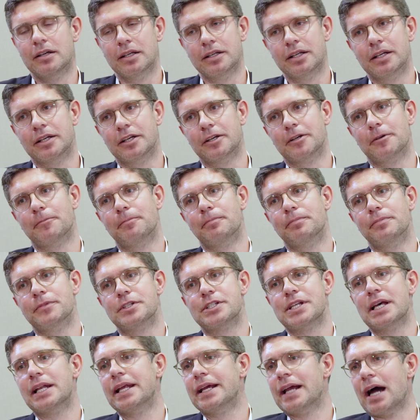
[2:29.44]

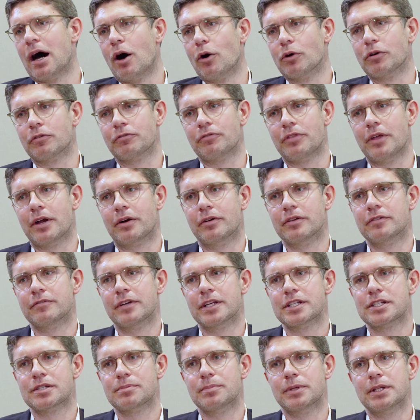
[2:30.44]
out of their
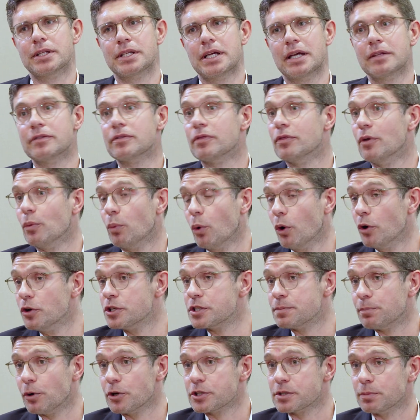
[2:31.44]
investment at the
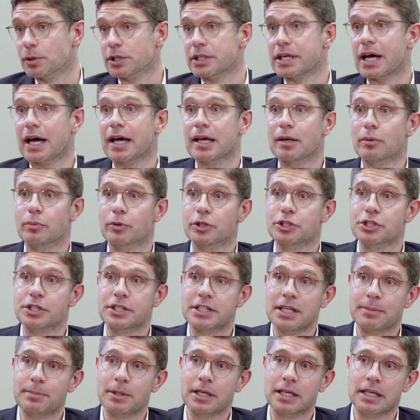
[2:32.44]
worst possible time, which
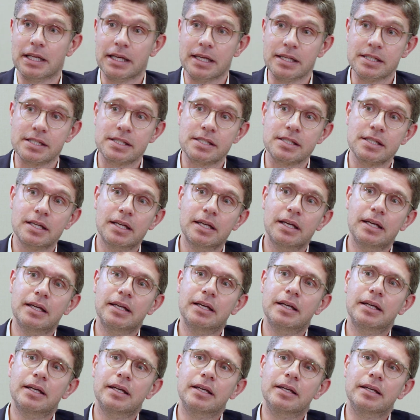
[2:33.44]
it typically is
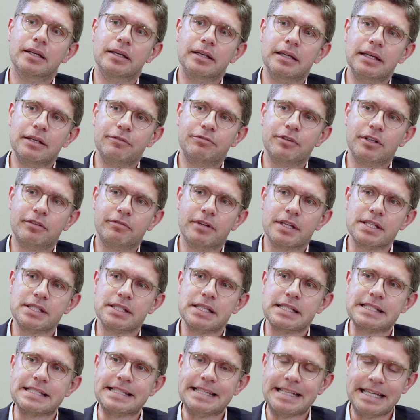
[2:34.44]
if
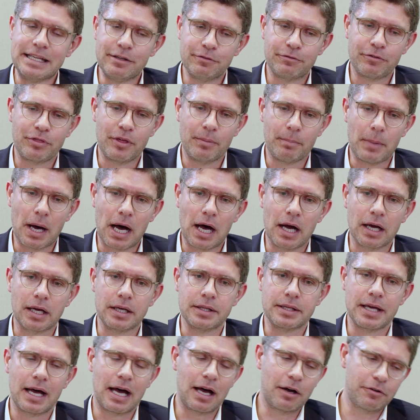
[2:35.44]
investors leave the
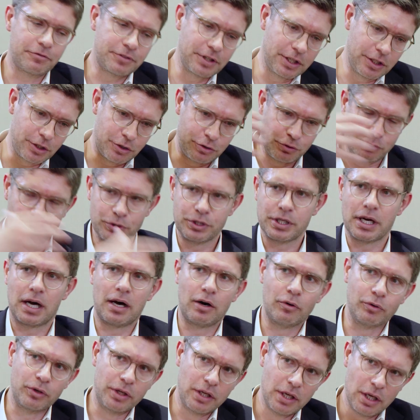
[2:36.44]
market after it drew
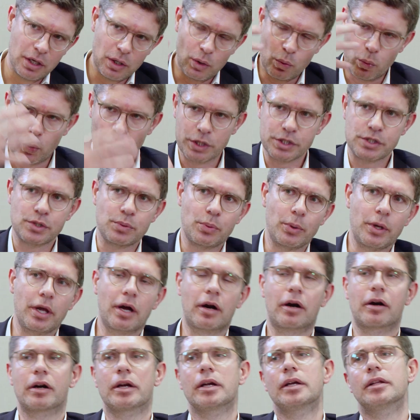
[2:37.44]
down once we
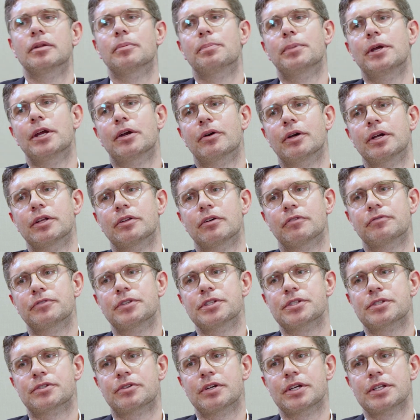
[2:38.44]
are in a period of
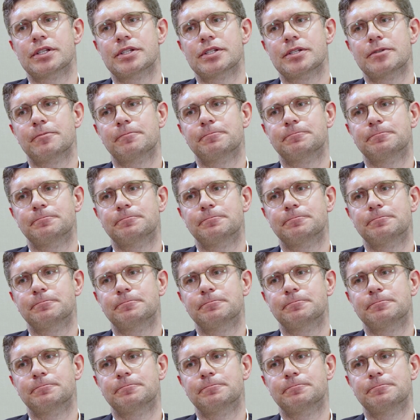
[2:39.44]
distress.